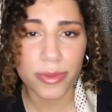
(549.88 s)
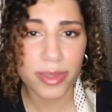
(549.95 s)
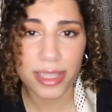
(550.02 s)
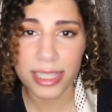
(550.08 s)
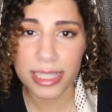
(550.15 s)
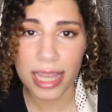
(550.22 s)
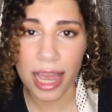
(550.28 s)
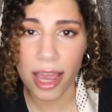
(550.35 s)
with
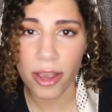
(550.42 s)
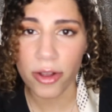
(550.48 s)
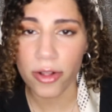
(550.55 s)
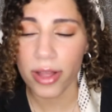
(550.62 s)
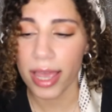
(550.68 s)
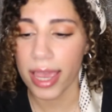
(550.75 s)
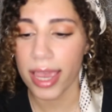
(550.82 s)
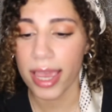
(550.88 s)
the
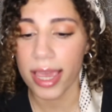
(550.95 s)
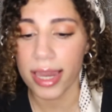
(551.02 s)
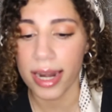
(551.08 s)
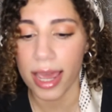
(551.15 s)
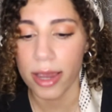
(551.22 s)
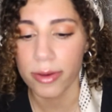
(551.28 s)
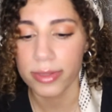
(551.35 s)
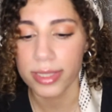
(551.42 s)
style and
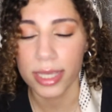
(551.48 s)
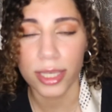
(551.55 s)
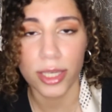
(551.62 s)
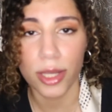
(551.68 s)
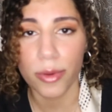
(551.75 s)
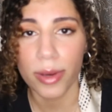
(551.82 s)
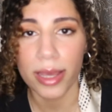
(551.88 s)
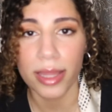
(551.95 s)
I was like, you
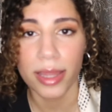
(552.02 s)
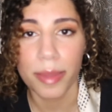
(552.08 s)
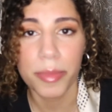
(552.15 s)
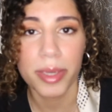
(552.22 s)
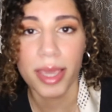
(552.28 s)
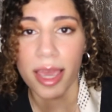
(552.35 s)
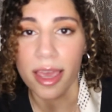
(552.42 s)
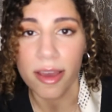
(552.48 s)
know what, let
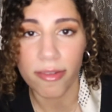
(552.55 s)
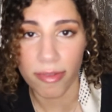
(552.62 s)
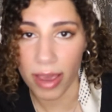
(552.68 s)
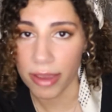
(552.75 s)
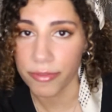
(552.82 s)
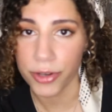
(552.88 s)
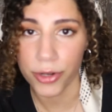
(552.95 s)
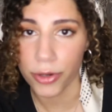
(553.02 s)
me get a
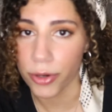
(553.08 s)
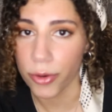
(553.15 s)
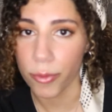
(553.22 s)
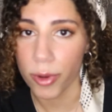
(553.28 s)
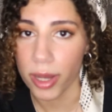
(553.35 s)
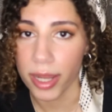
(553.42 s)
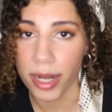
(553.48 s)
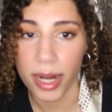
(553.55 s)
five euro
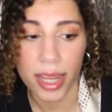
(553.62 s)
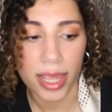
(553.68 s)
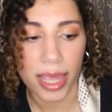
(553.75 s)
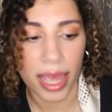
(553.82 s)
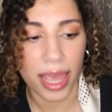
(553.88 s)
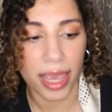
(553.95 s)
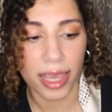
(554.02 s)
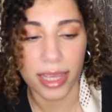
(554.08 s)
one
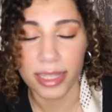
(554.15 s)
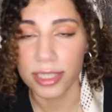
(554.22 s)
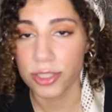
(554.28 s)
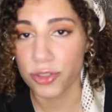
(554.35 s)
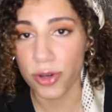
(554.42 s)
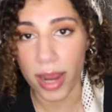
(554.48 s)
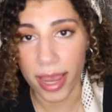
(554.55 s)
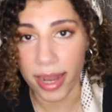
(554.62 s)
and
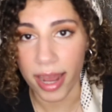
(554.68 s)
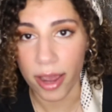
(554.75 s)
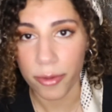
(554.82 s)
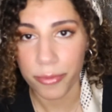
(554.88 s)
try it out.